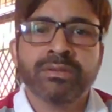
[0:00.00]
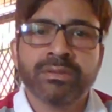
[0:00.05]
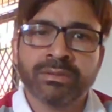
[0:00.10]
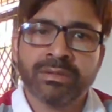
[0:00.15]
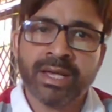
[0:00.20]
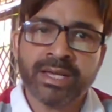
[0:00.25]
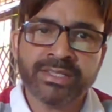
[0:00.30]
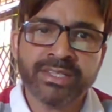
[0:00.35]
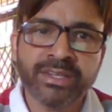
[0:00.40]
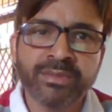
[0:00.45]

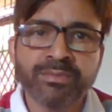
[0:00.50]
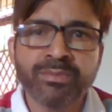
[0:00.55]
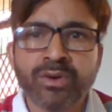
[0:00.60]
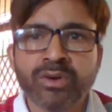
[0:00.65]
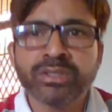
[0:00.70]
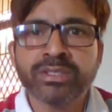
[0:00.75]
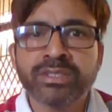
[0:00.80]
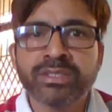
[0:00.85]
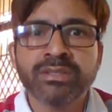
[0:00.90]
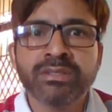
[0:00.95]
as an
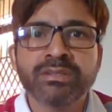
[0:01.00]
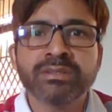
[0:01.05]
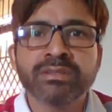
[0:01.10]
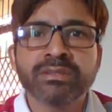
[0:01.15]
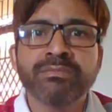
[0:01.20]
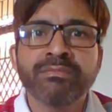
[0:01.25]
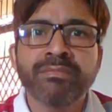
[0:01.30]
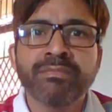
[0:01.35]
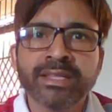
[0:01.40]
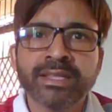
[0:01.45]
important
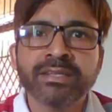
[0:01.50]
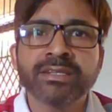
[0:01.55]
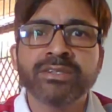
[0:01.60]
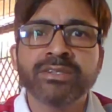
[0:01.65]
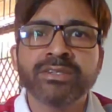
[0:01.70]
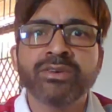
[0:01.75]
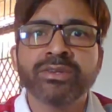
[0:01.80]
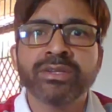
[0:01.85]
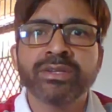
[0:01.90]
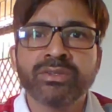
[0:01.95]
method
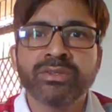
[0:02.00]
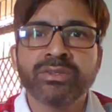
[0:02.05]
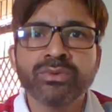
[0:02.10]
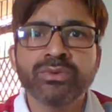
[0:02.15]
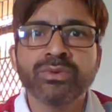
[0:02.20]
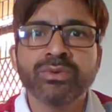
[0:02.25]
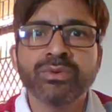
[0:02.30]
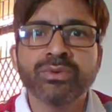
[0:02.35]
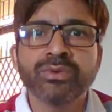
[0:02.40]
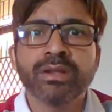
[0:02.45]
or a tool
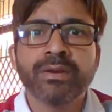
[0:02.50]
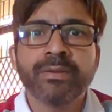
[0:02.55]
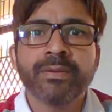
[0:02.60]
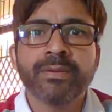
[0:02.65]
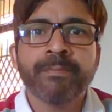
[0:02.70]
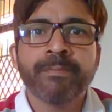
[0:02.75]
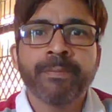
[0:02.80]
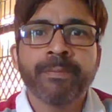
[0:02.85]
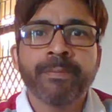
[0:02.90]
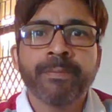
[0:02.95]

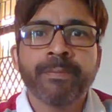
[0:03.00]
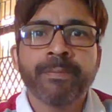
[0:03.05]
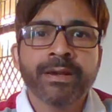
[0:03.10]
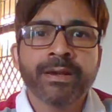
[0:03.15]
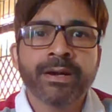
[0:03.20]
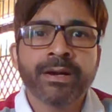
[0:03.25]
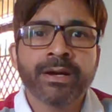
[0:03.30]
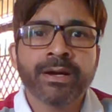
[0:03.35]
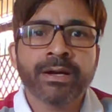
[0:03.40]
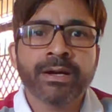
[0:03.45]

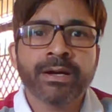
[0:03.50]
uh,